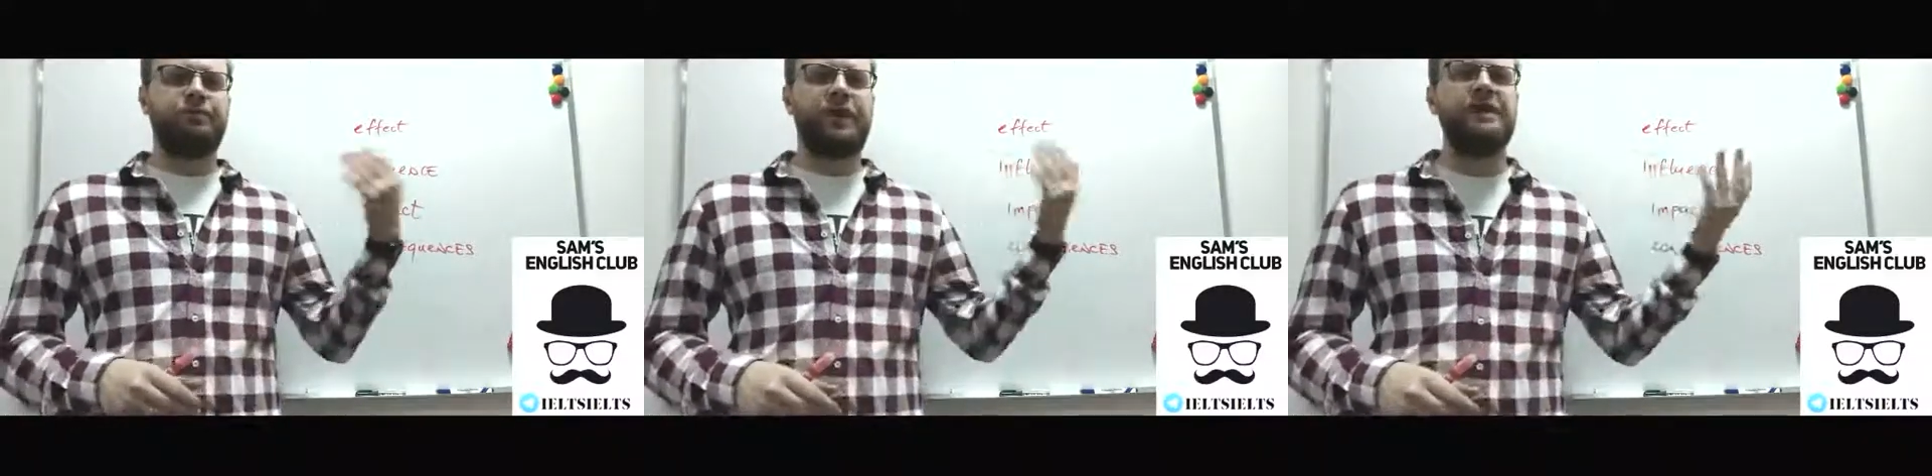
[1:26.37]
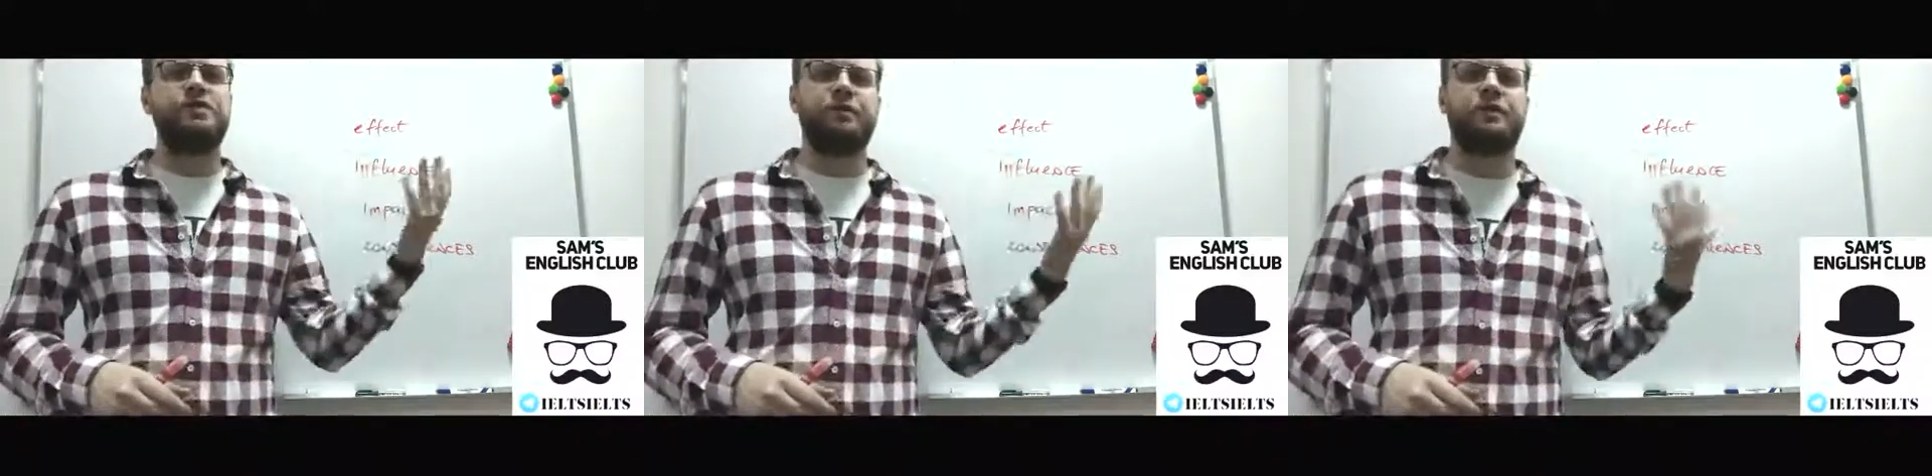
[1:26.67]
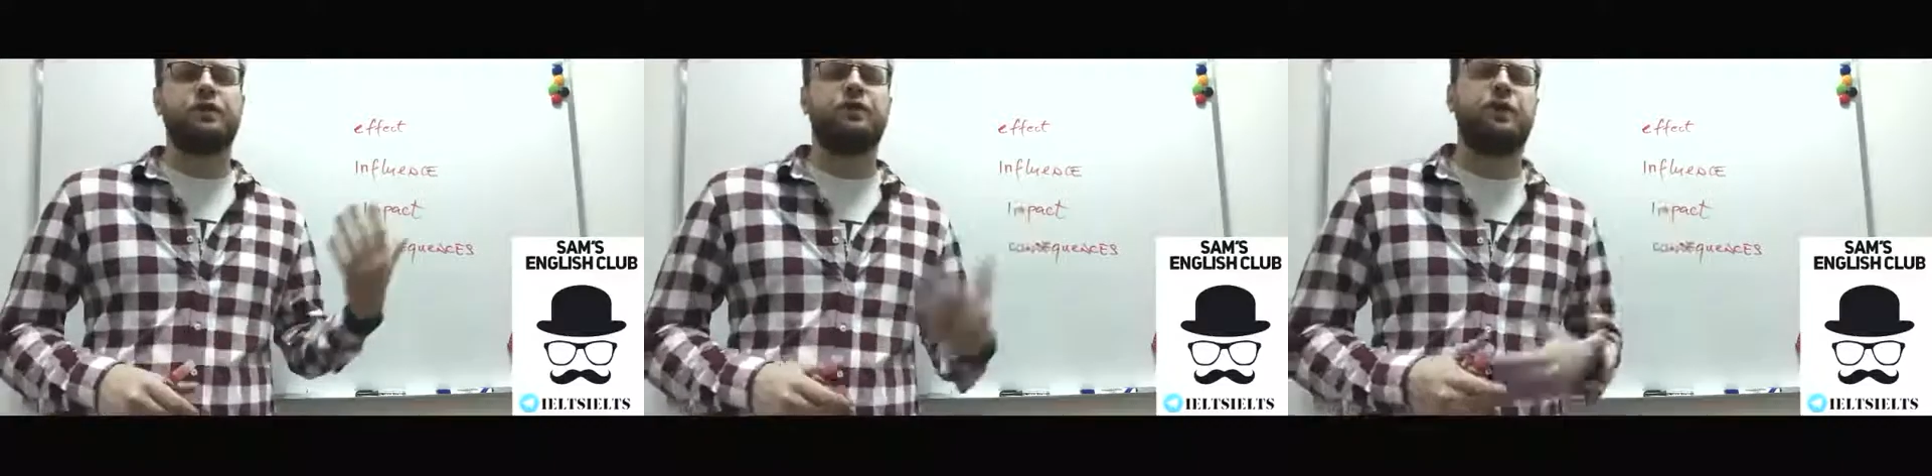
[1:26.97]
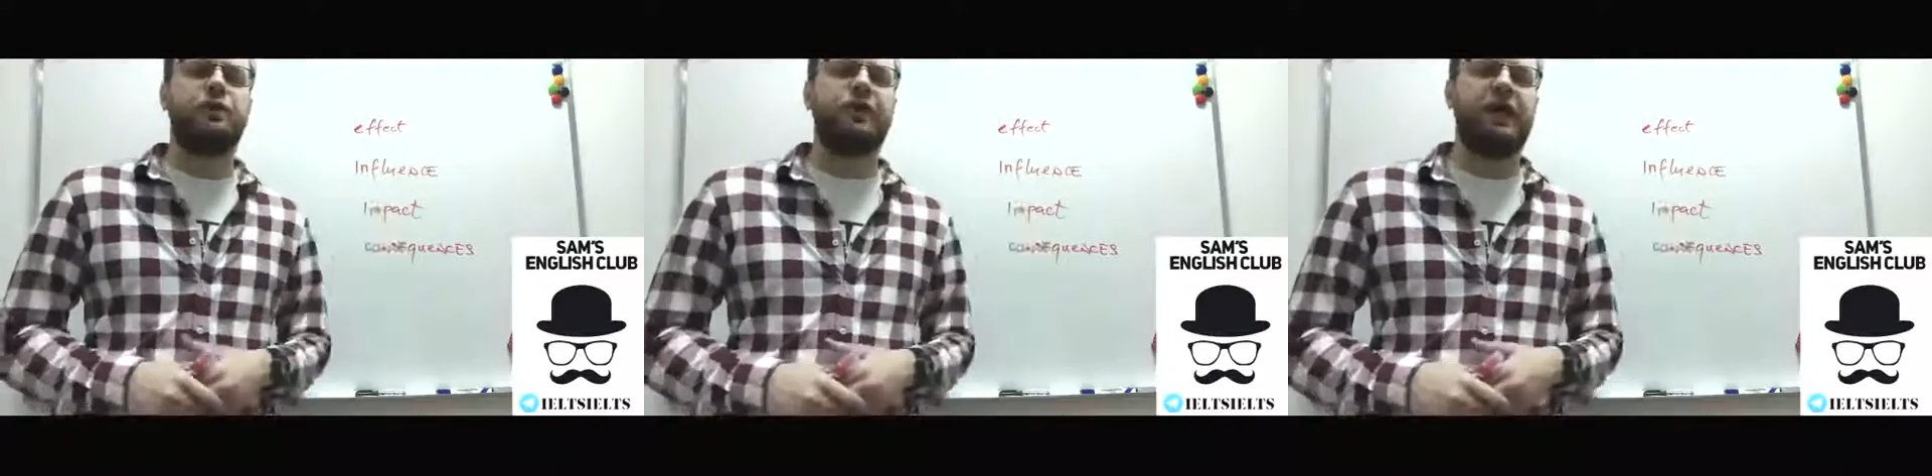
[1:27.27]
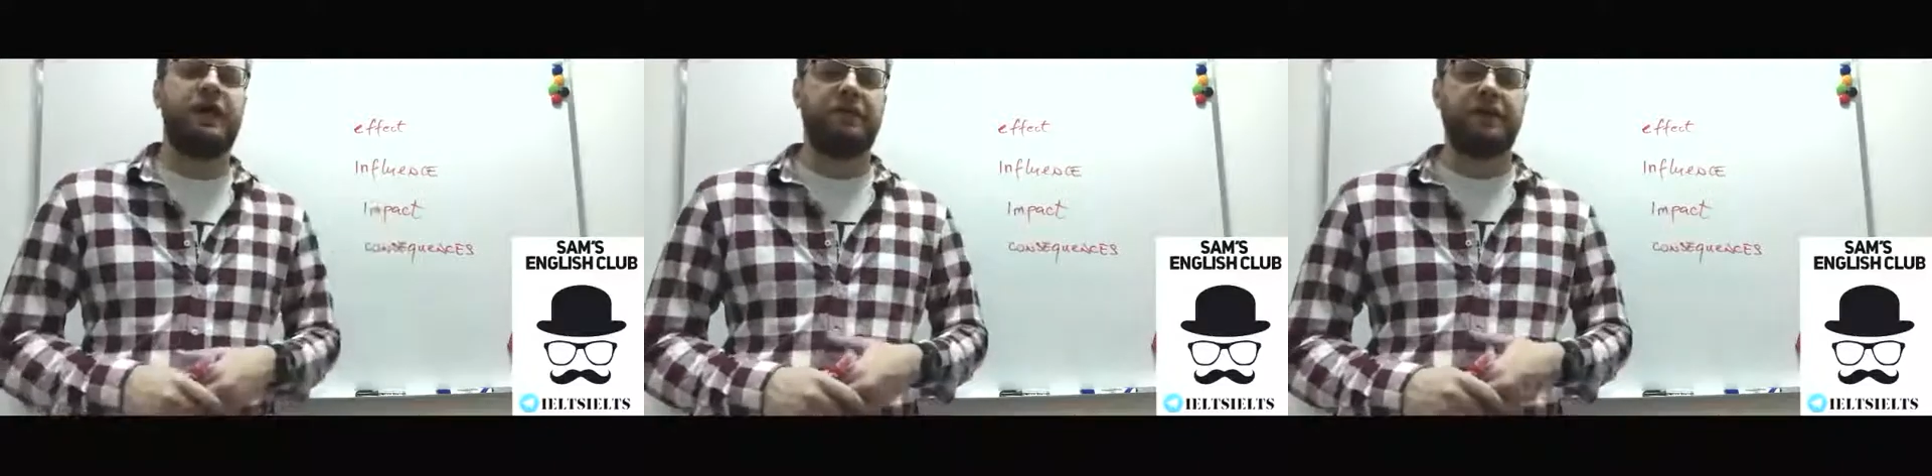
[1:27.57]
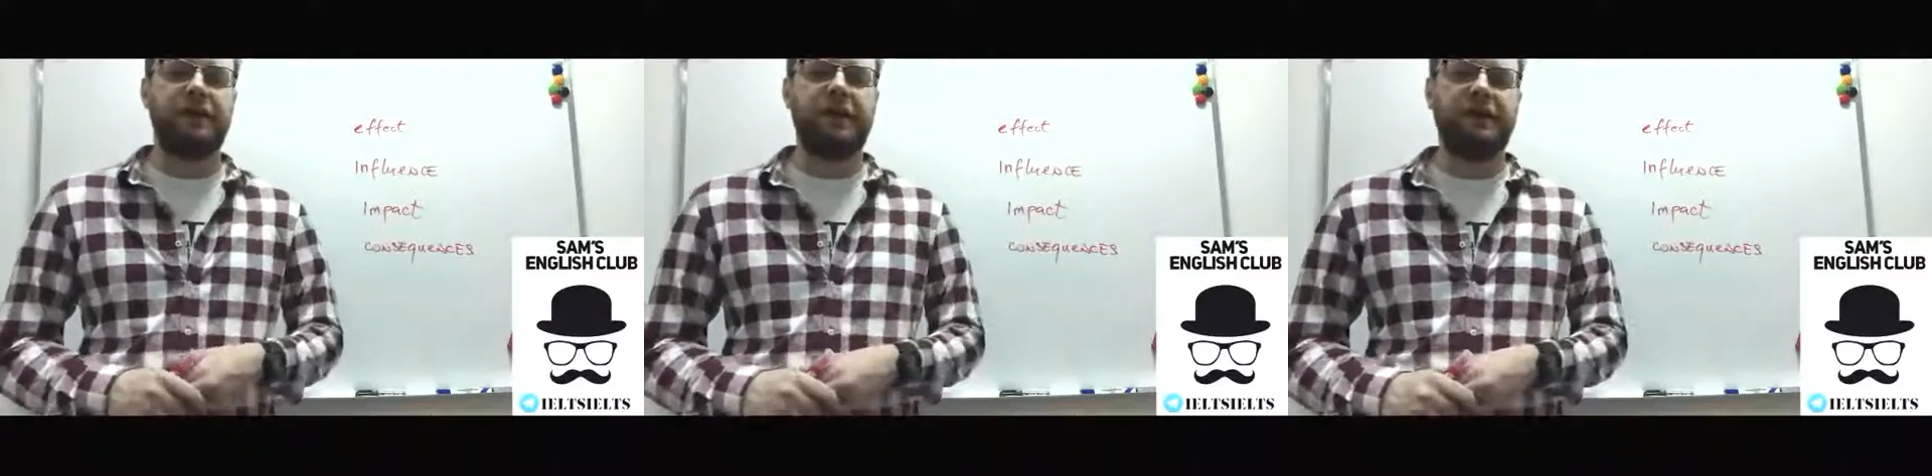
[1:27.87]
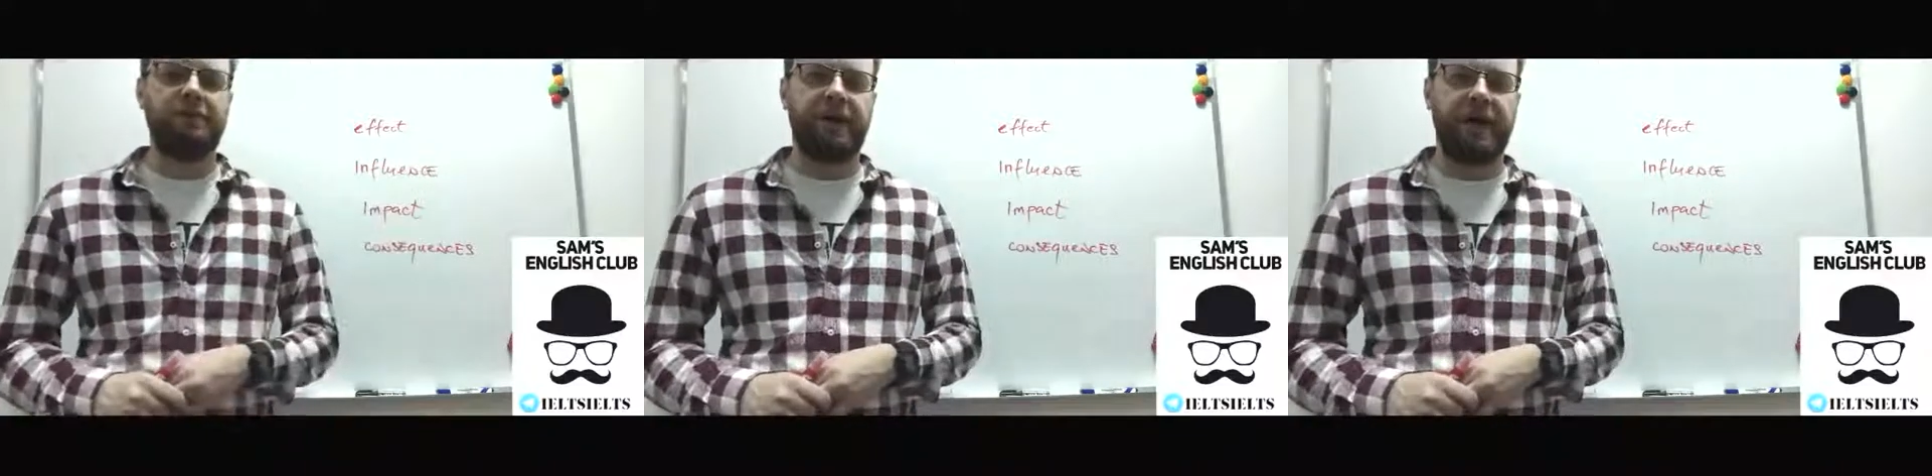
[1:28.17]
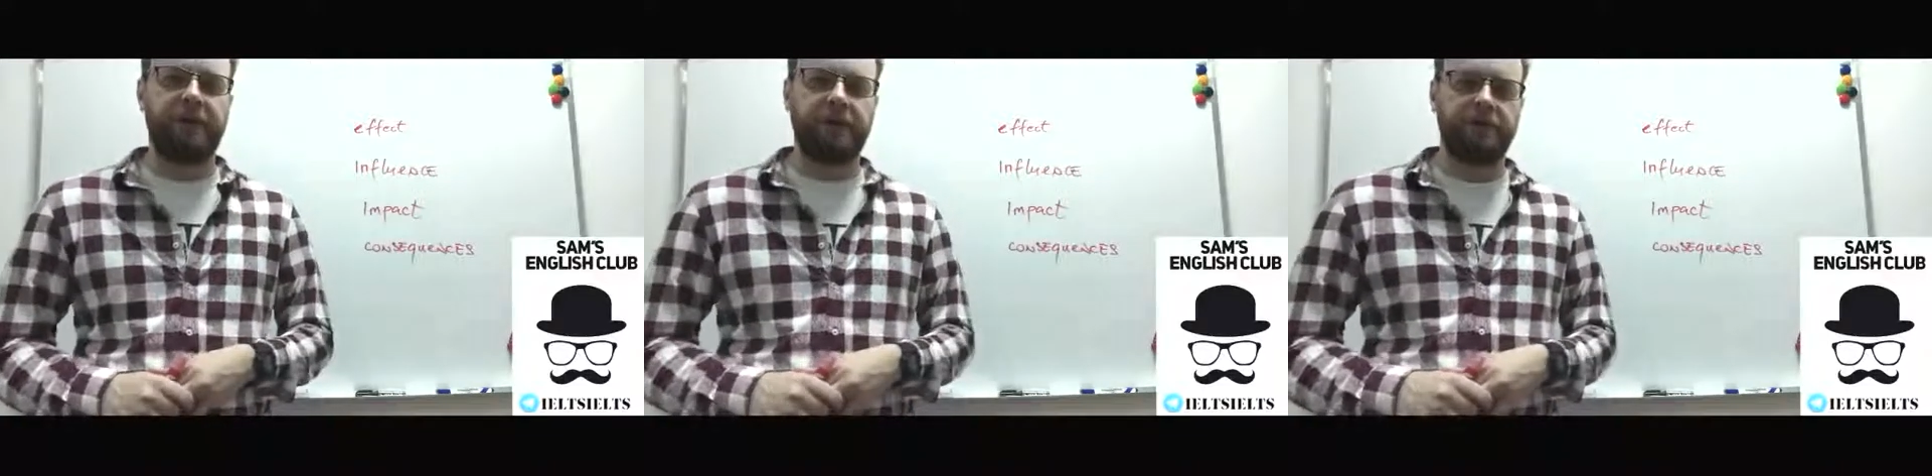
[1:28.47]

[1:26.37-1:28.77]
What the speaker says: beach resort will have a great impact